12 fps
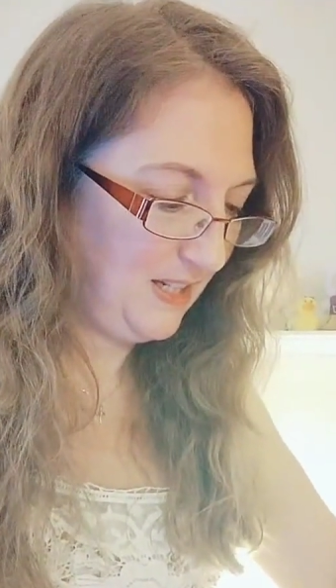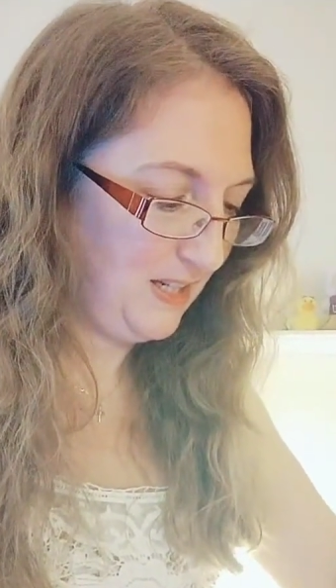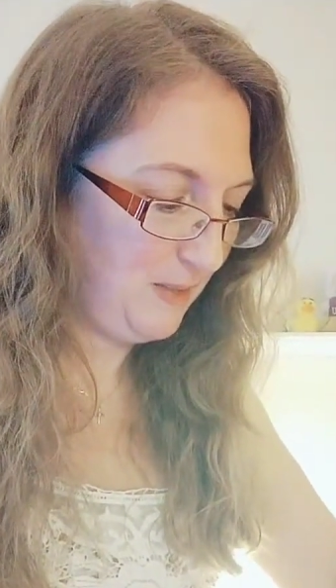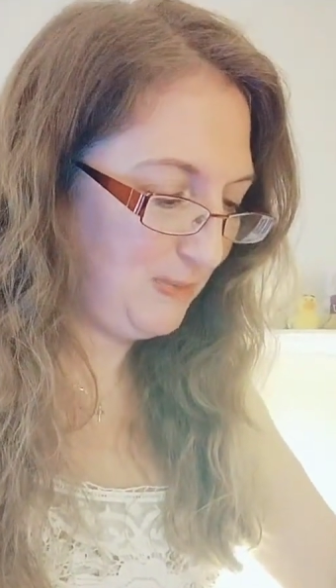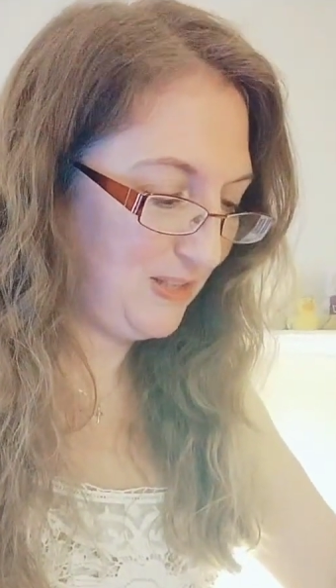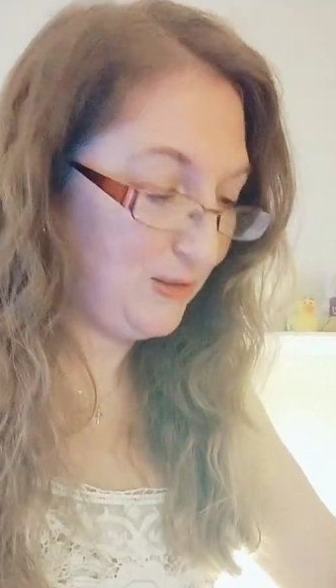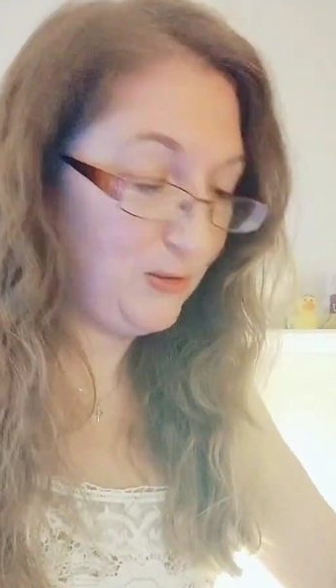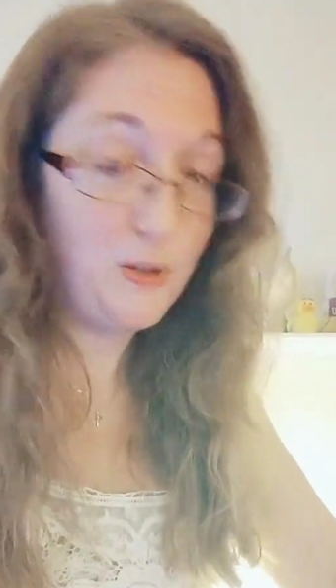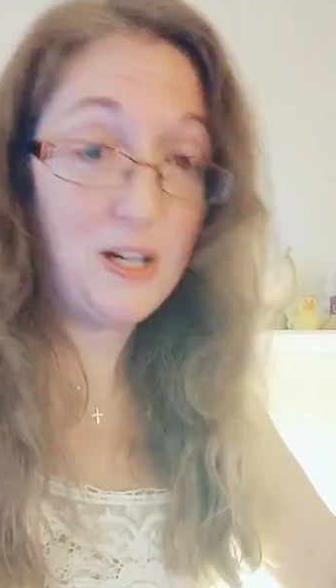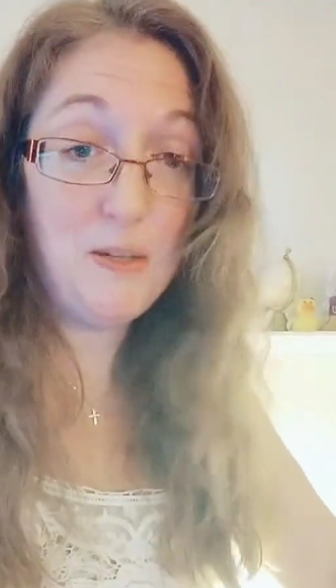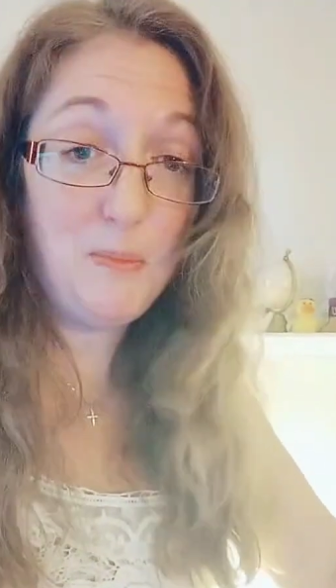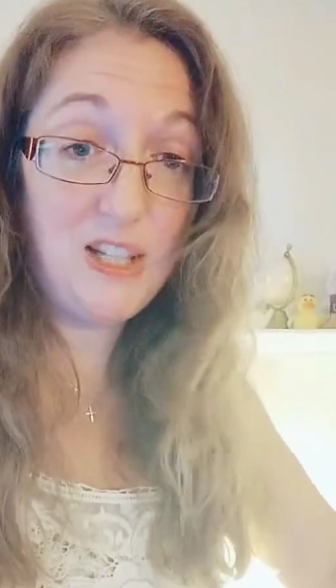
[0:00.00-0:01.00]
I'm still
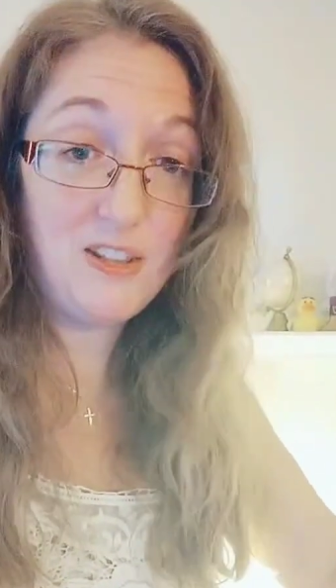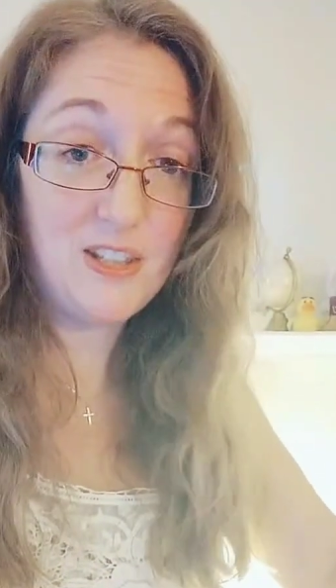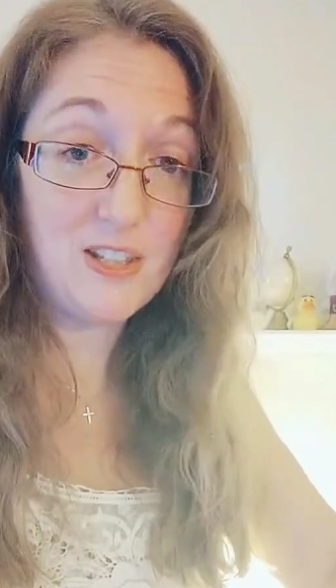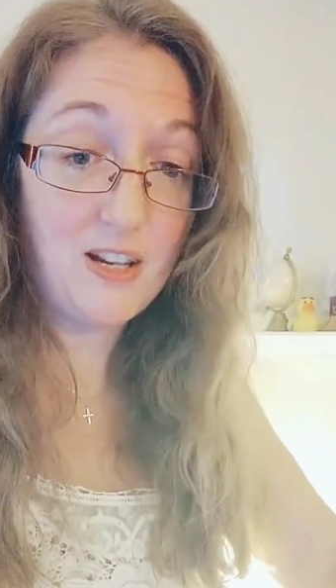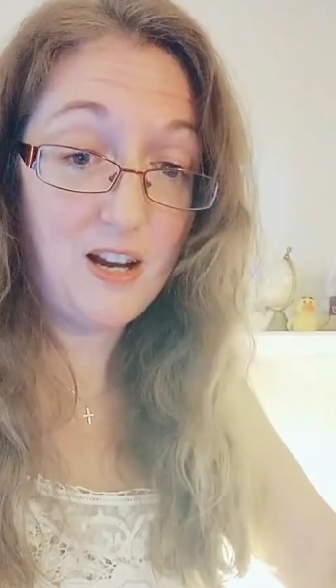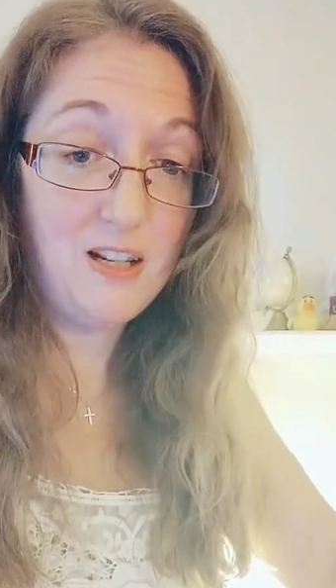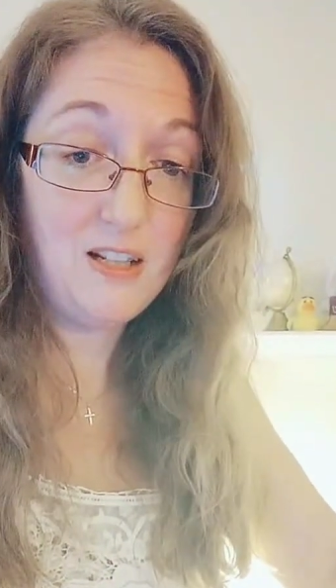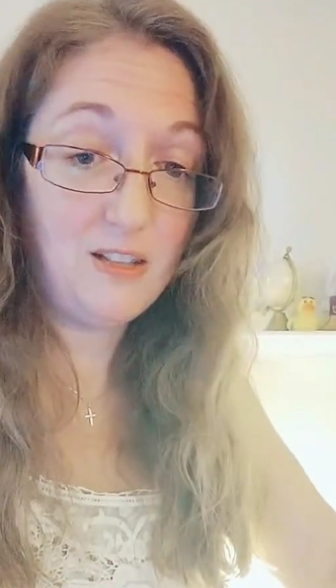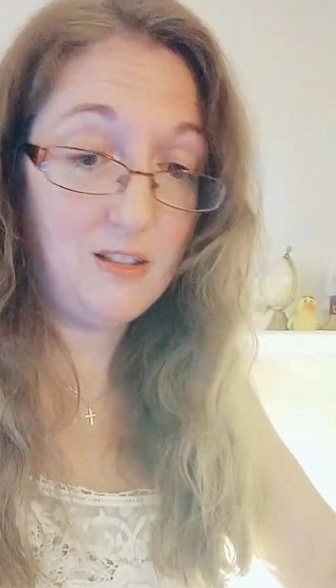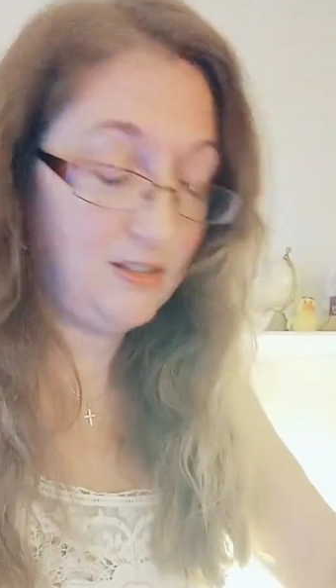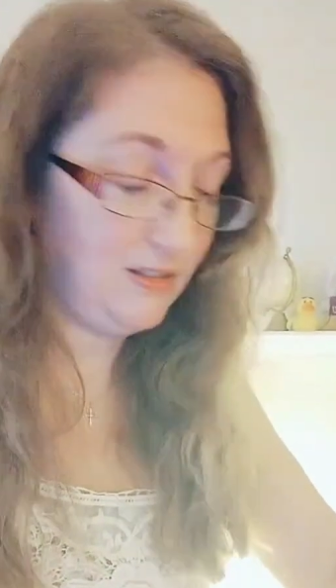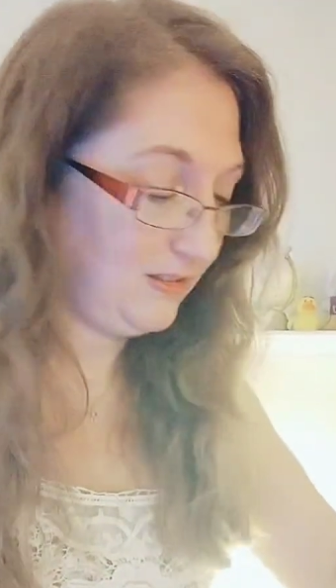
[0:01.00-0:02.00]
trying to make the sky
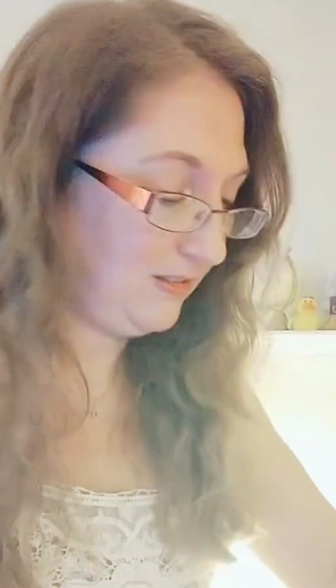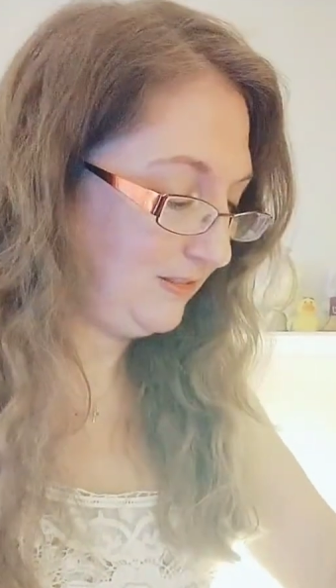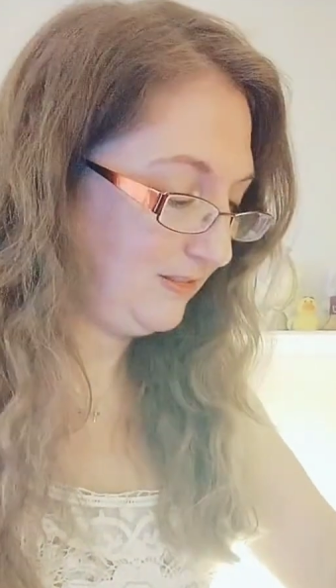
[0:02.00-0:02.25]
color.